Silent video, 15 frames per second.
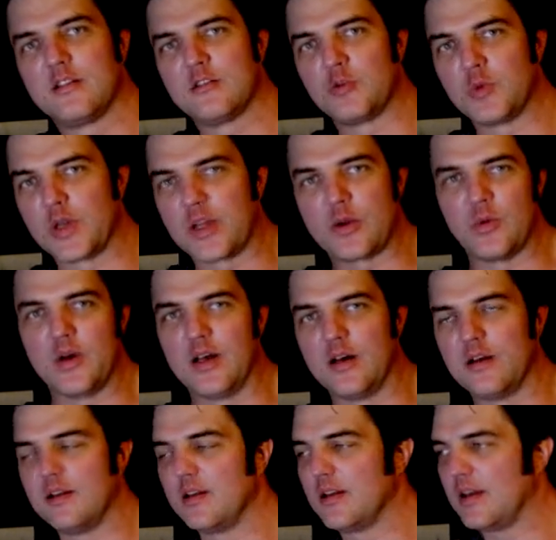really
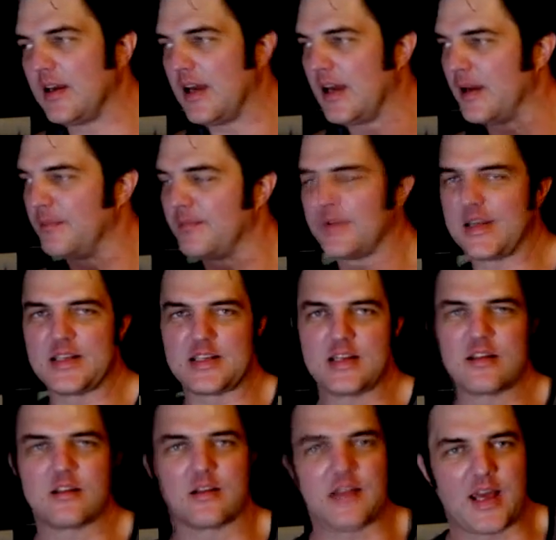well. He's
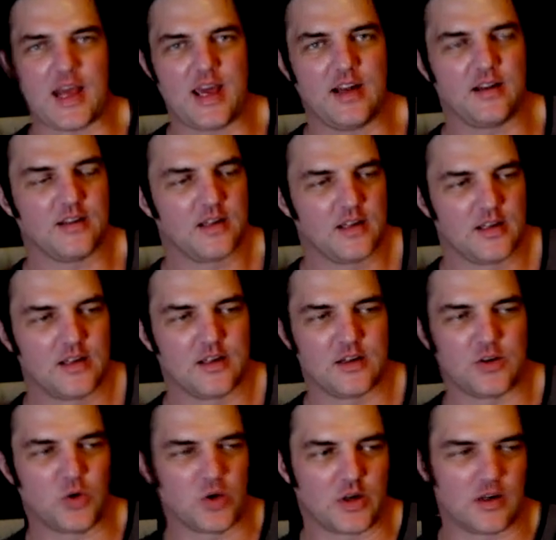either that,
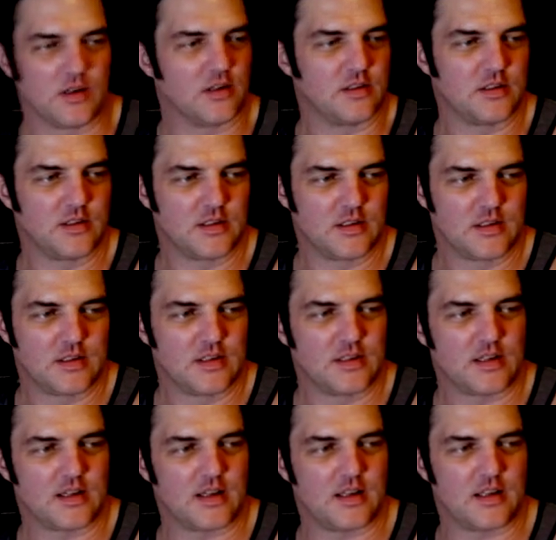or
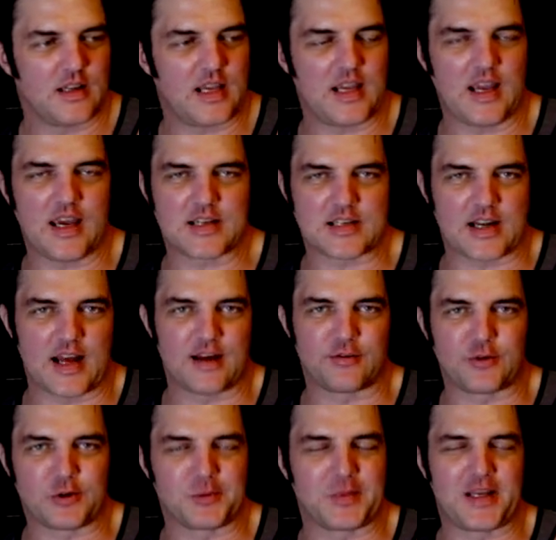he has it out
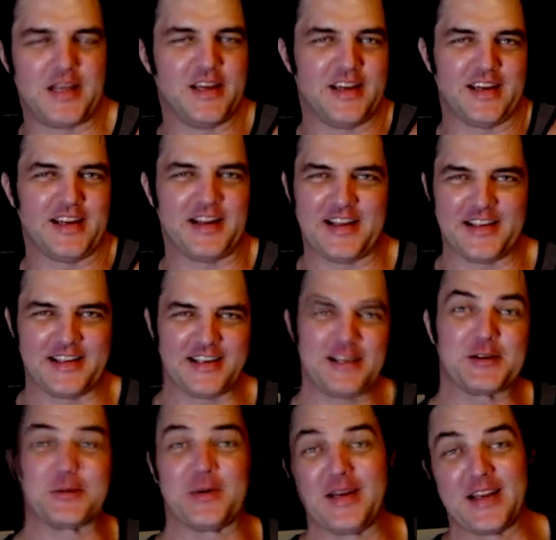for me.
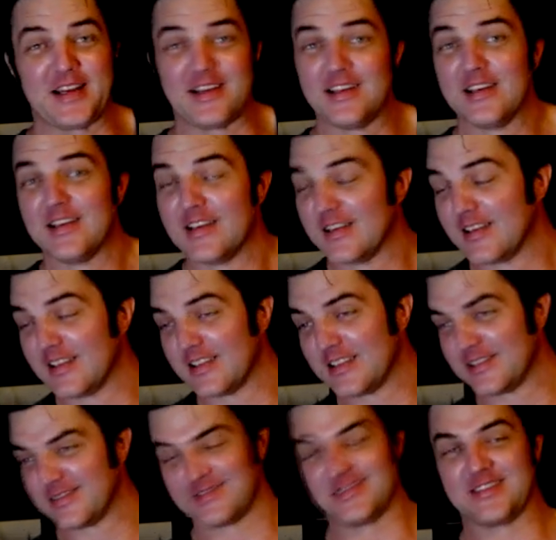Either way,
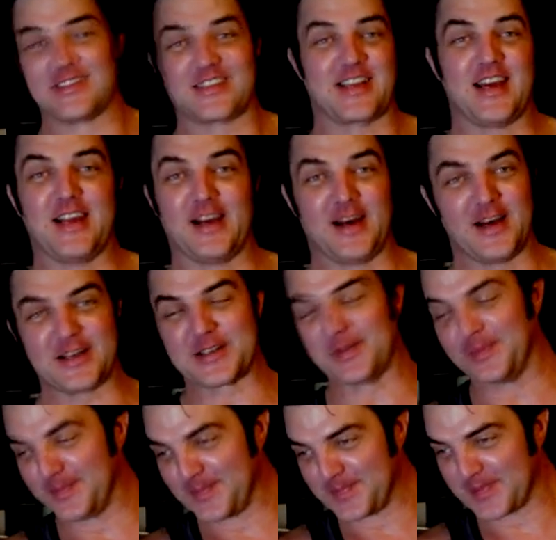it's kind of awesome.
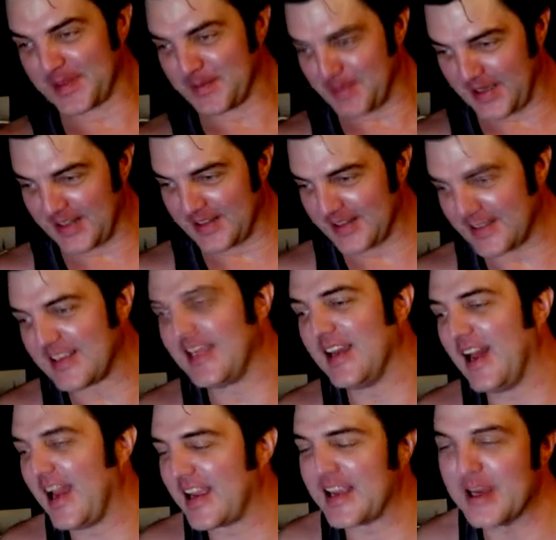But
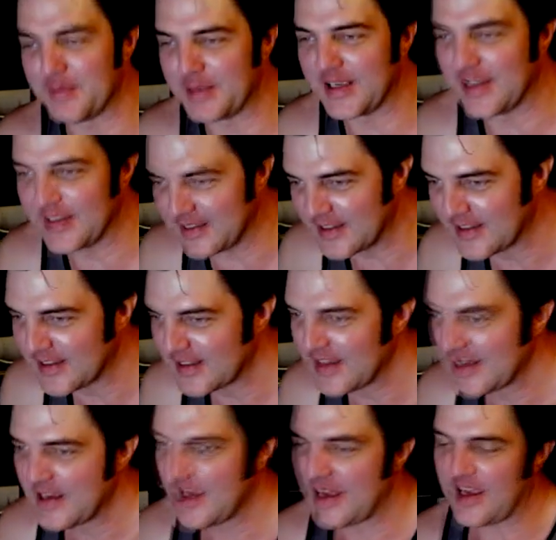I come in,
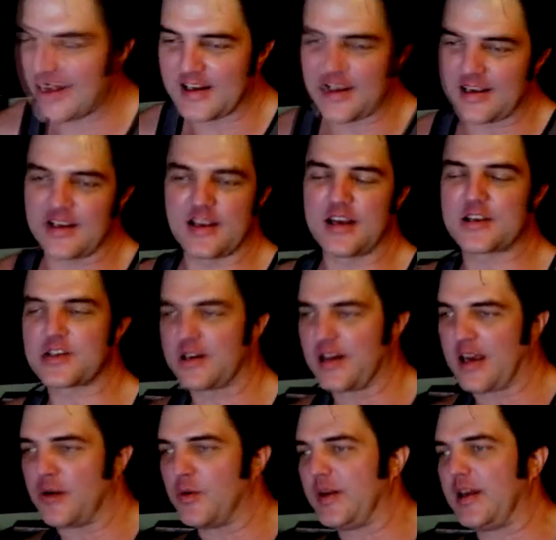and like
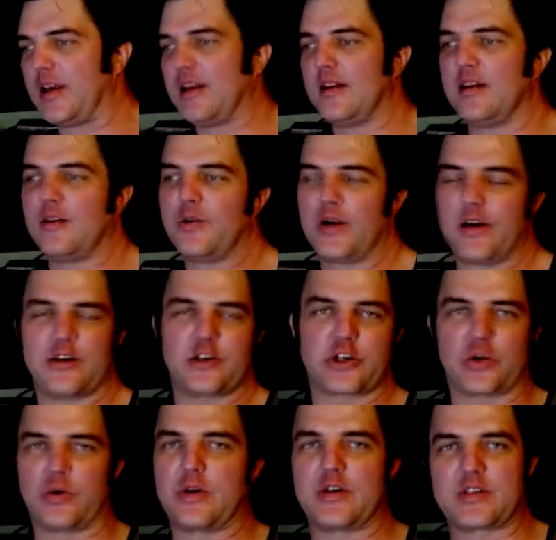yesterday I went in wearing
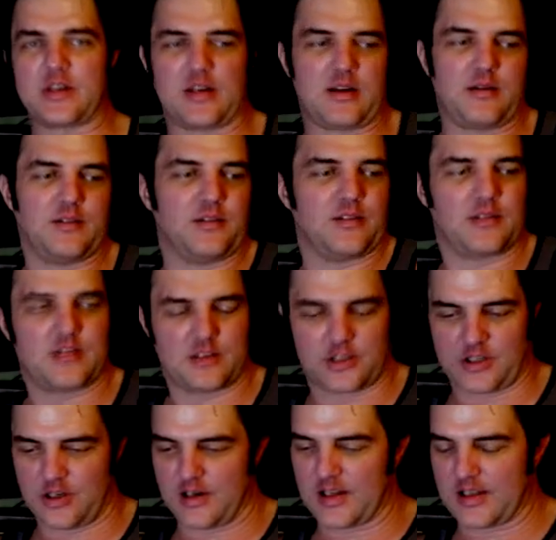shorts and a
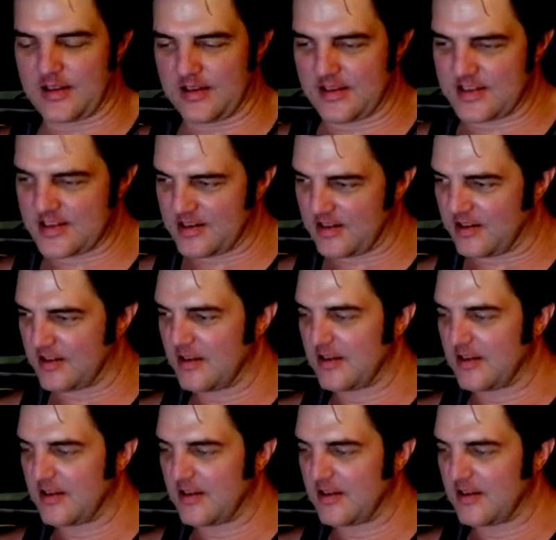shirt like this, and